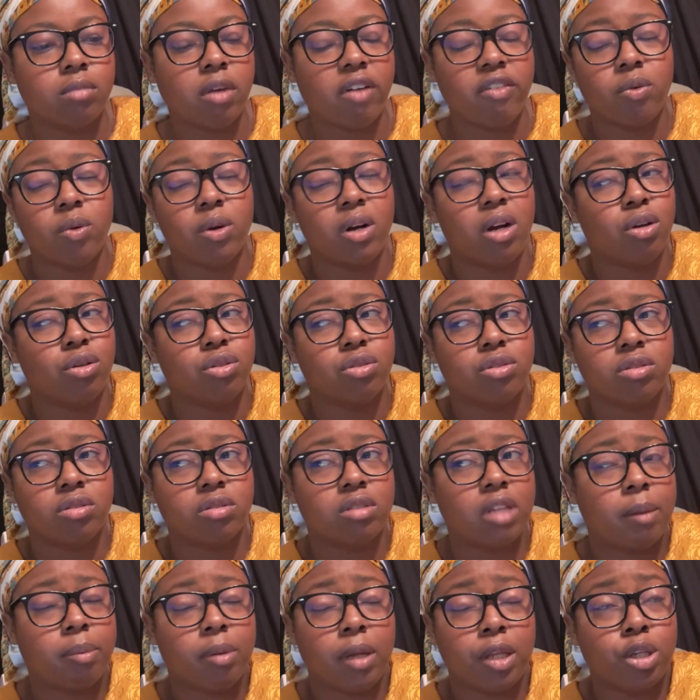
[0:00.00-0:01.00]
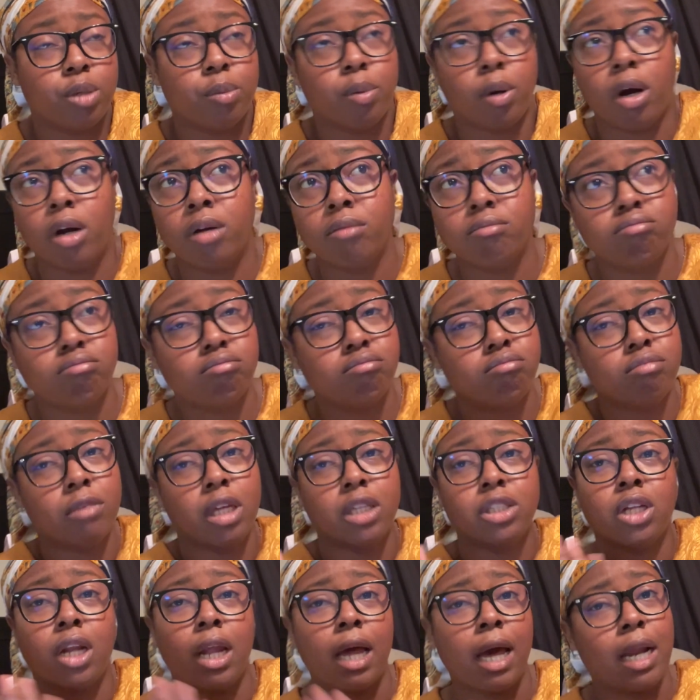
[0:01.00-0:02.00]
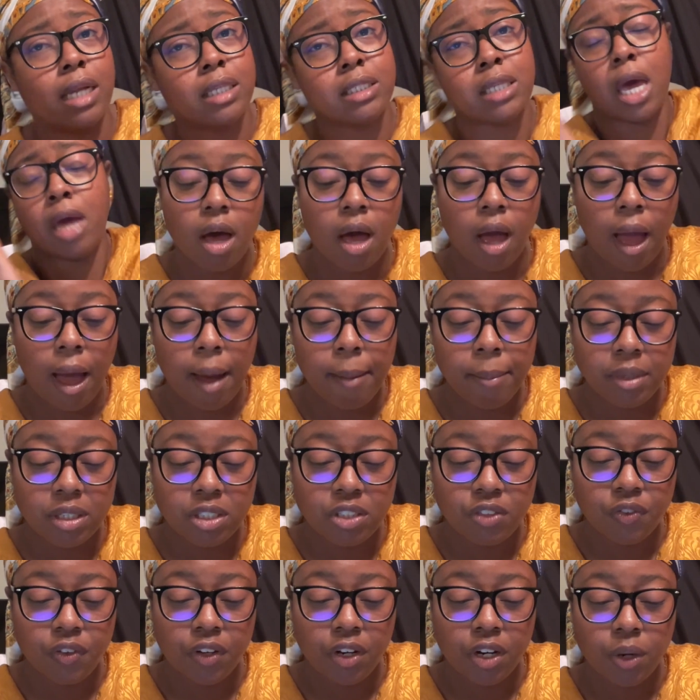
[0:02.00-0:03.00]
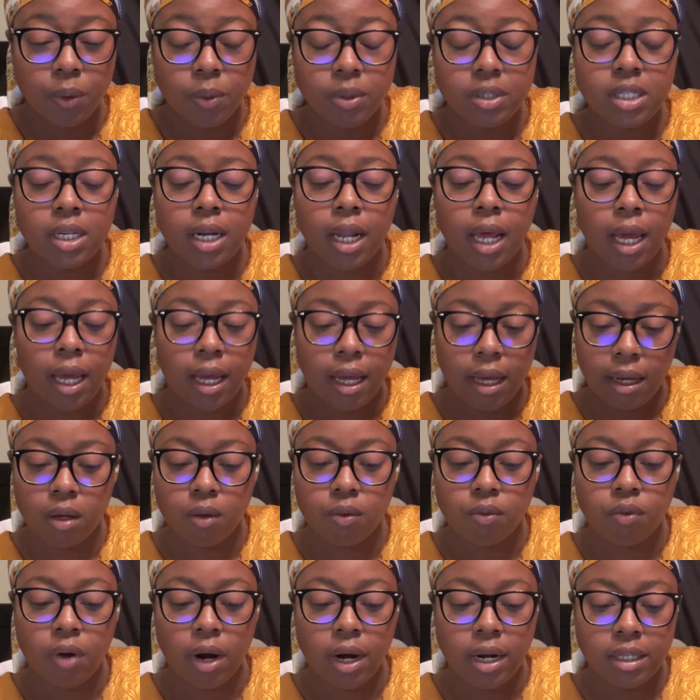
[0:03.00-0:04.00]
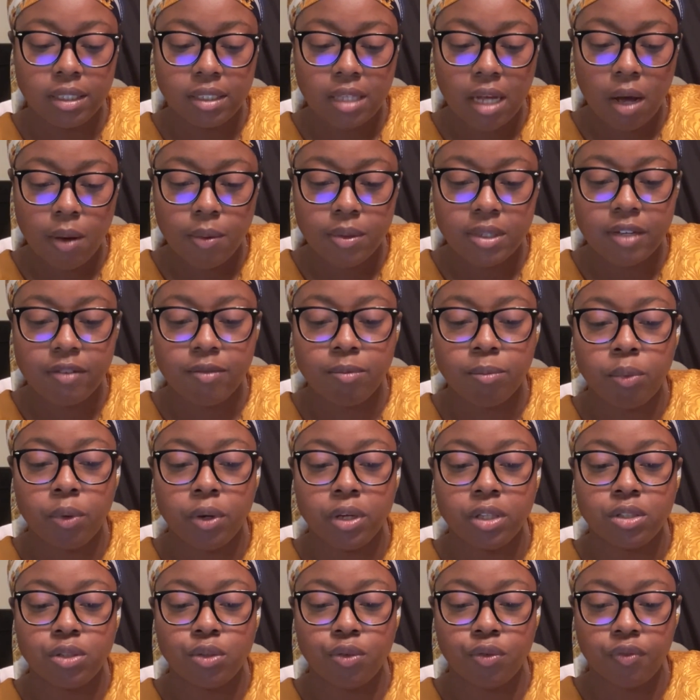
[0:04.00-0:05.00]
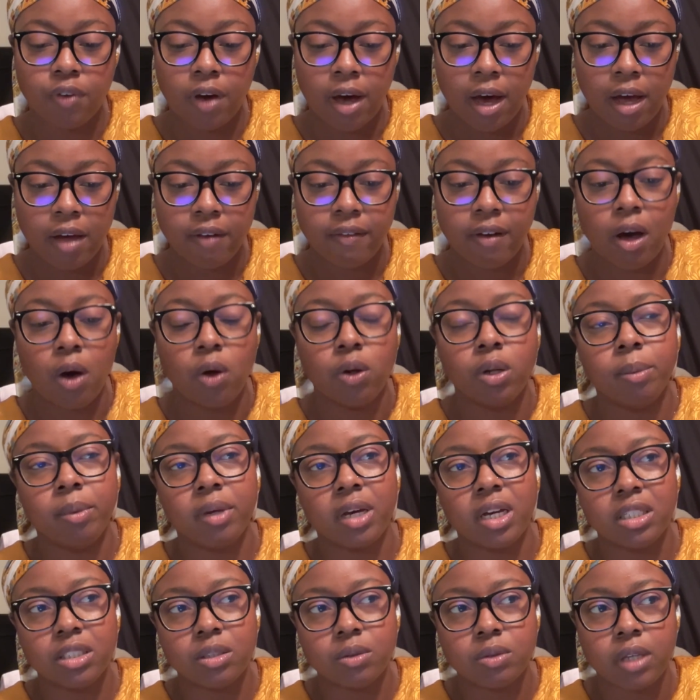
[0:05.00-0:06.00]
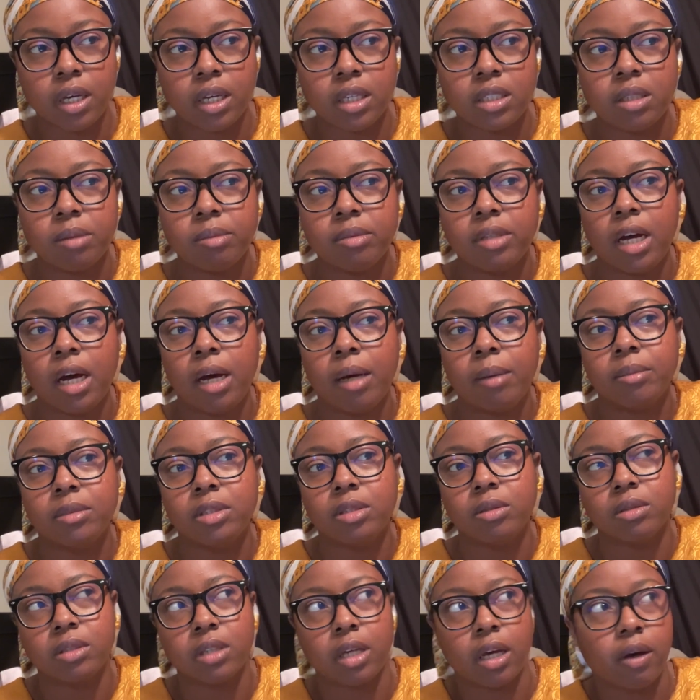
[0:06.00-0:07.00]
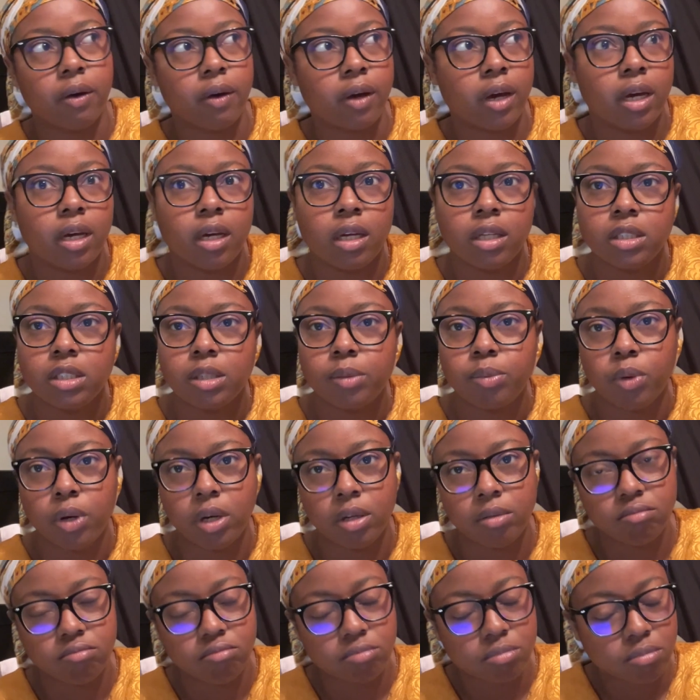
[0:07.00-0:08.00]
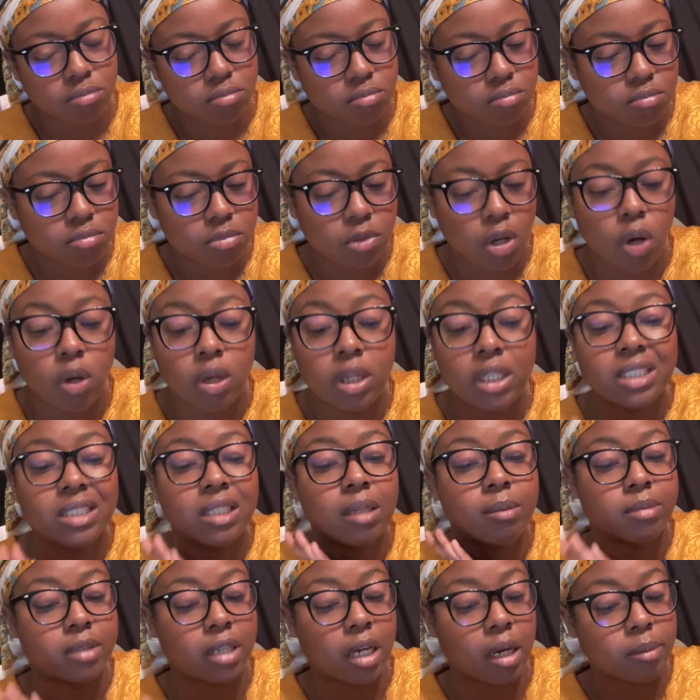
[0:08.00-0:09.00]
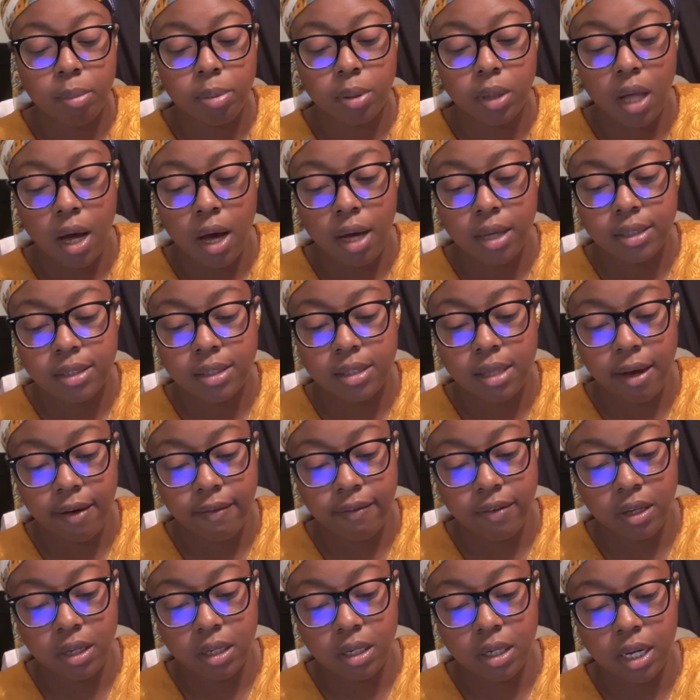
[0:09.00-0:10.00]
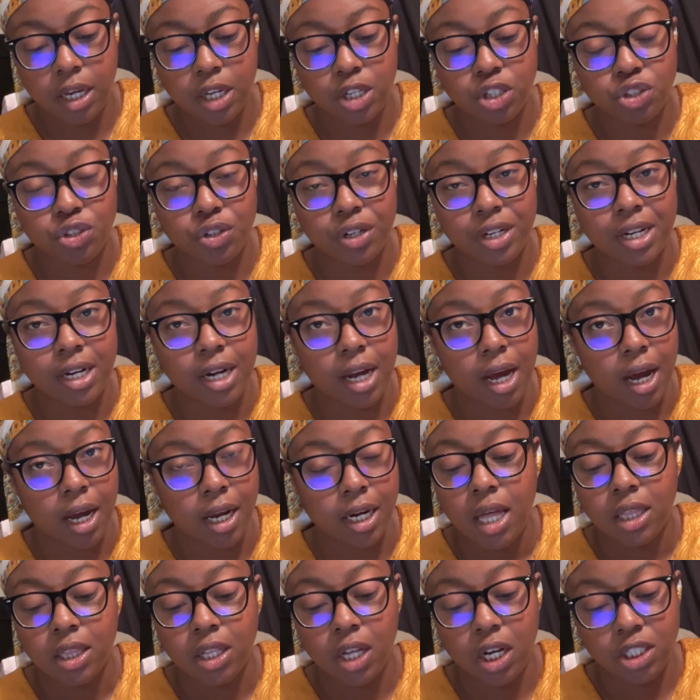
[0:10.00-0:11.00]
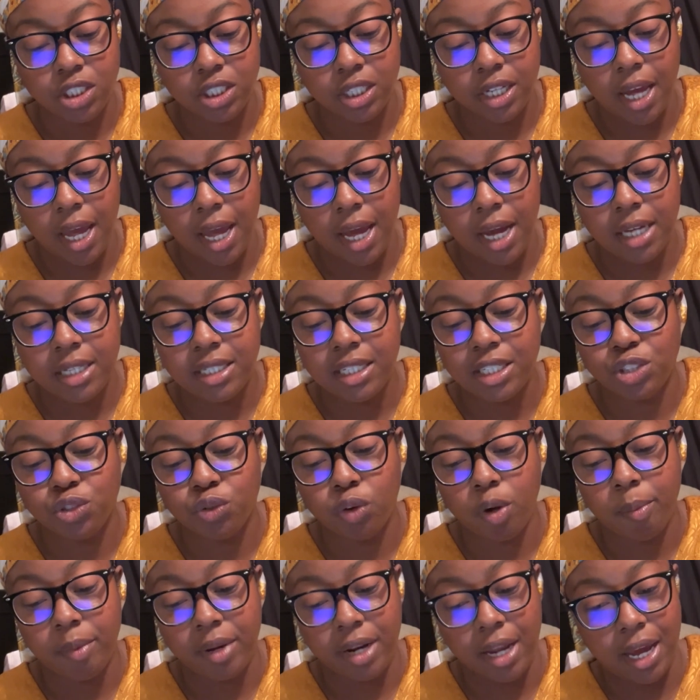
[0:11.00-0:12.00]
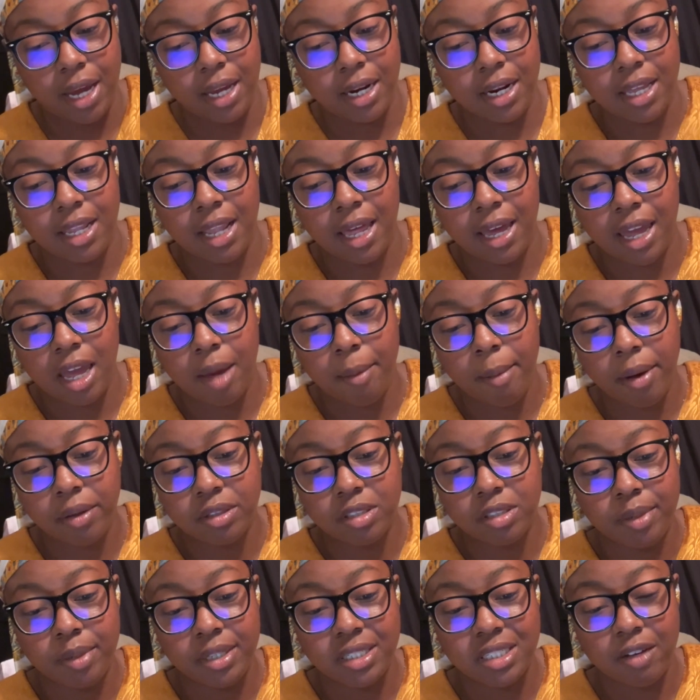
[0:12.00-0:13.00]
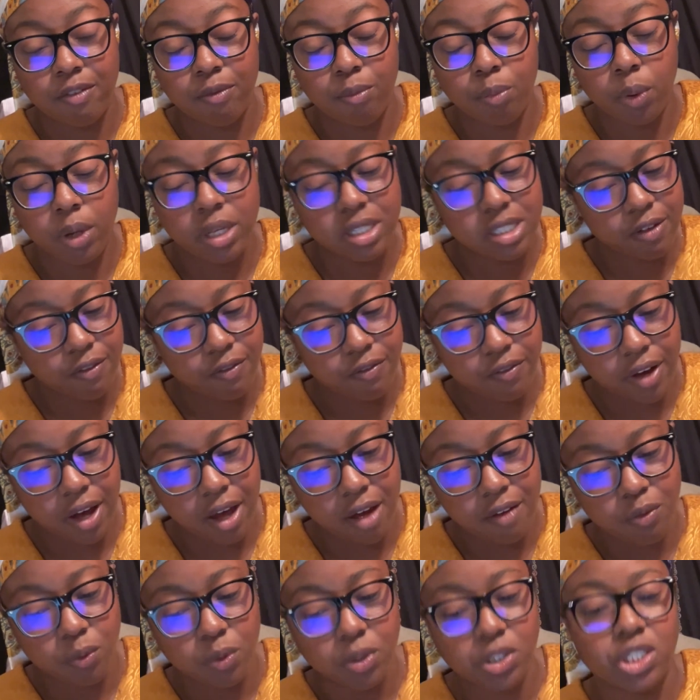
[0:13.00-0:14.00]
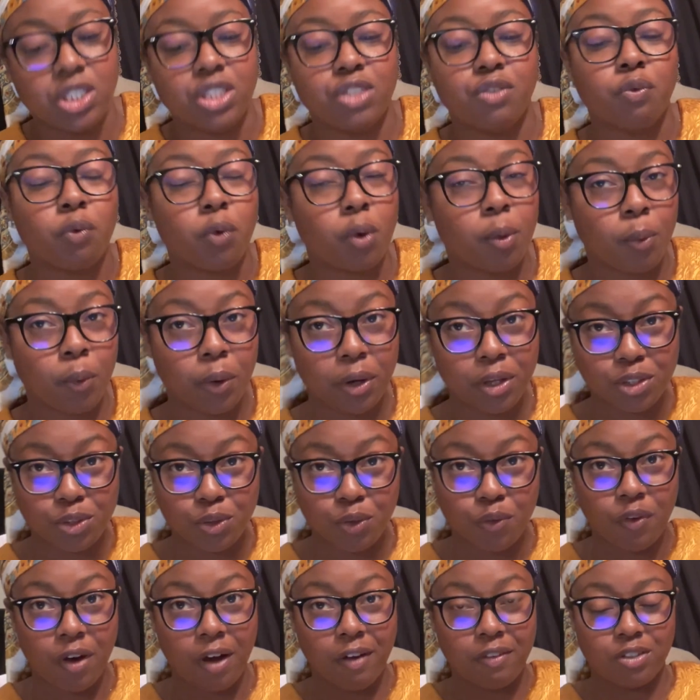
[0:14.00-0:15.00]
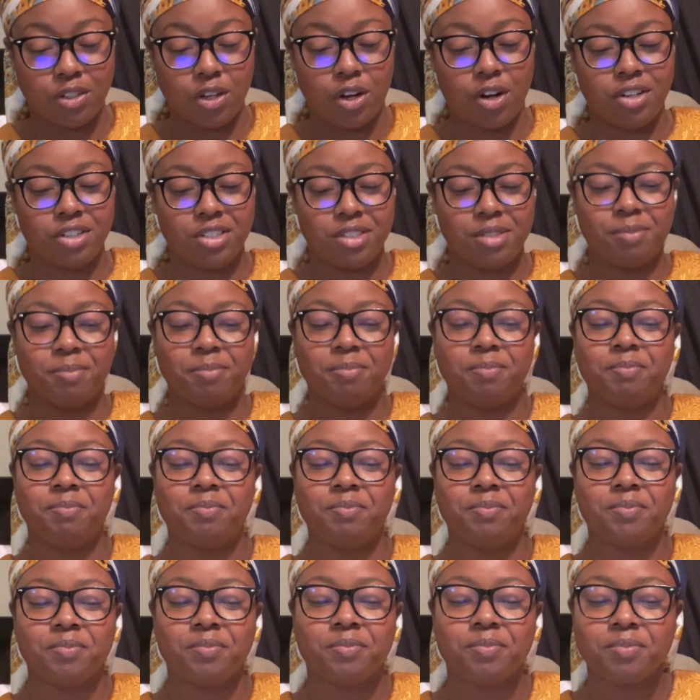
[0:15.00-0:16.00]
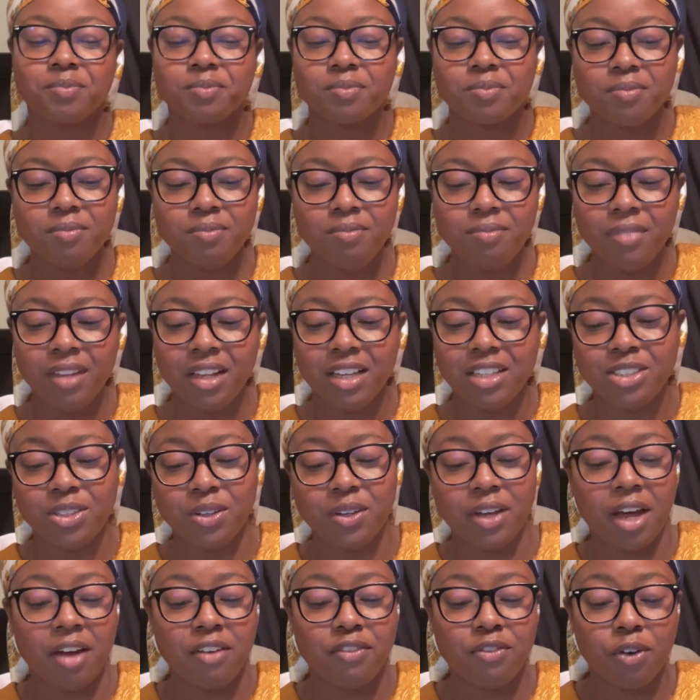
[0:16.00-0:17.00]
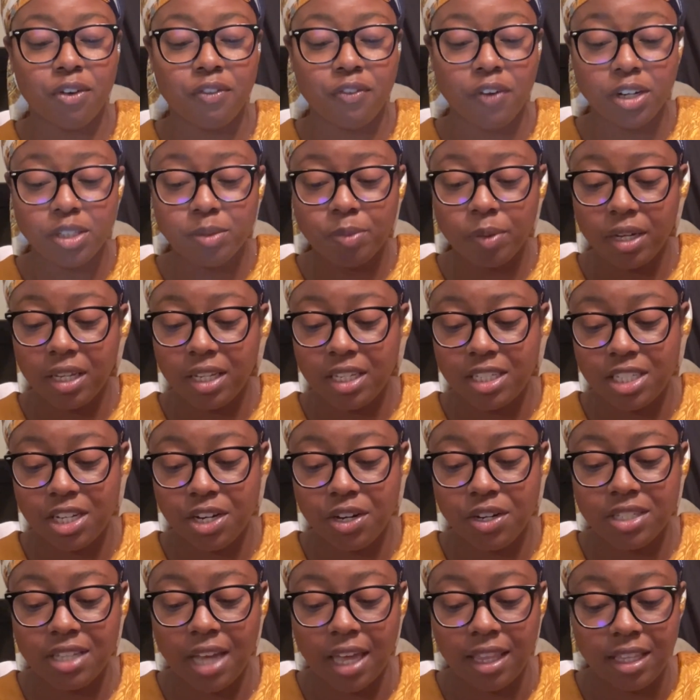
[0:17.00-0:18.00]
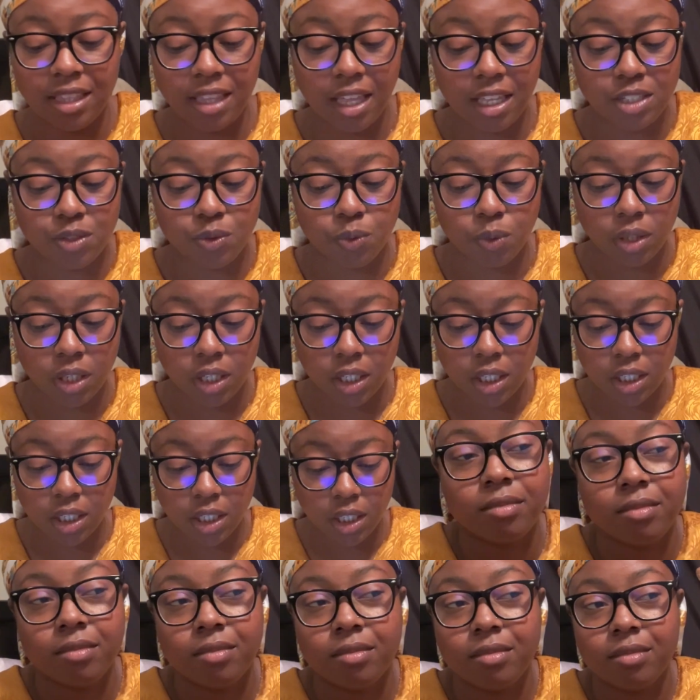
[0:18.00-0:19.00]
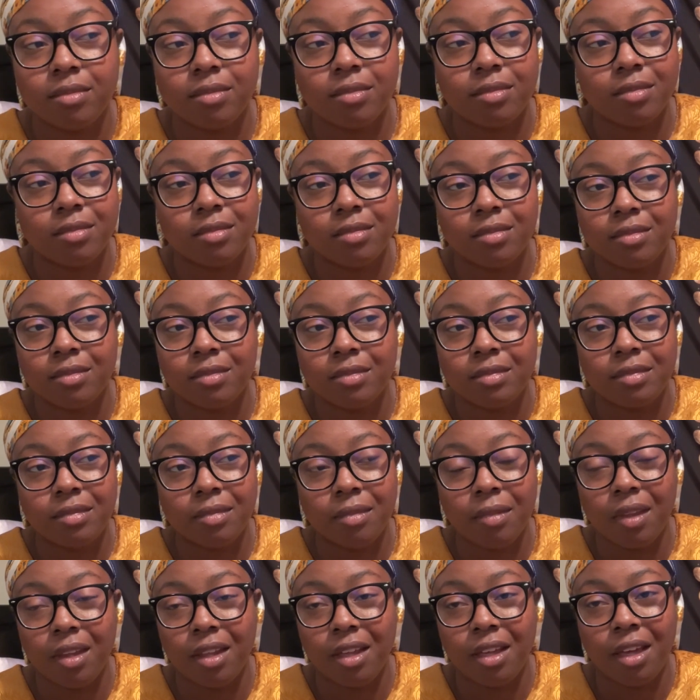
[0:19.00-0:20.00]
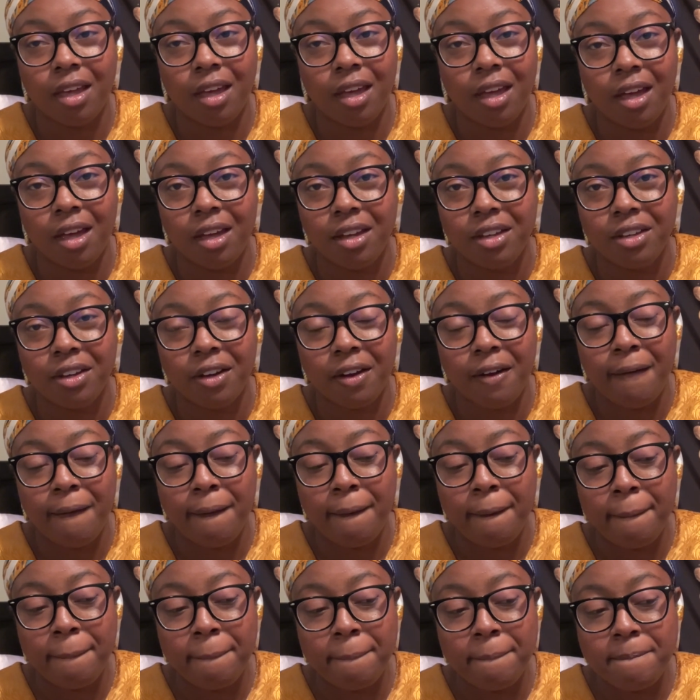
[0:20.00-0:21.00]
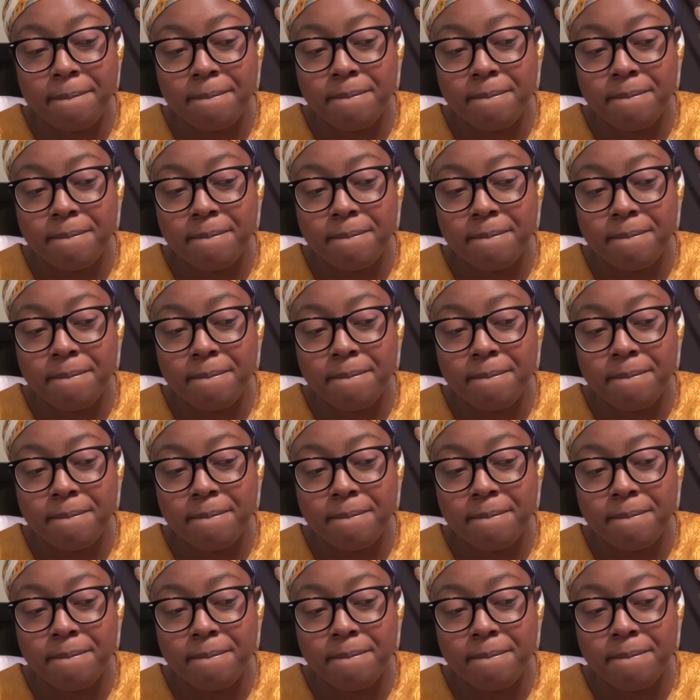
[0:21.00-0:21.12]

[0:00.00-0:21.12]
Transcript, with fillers: Everyone else, they play their part. That's all I gotta say. Atmosphere was an eight. Writing style was seven point two five, only because it was like sometimes it was like, okay, get to the point. Only sometimes. Plot seven, intrigue nine, logic eight, enjoyment eight, and that came out seven point seven five, which is four point two five stars. So yeah, for first book in the series, I think that's really good. Yeah, y'all.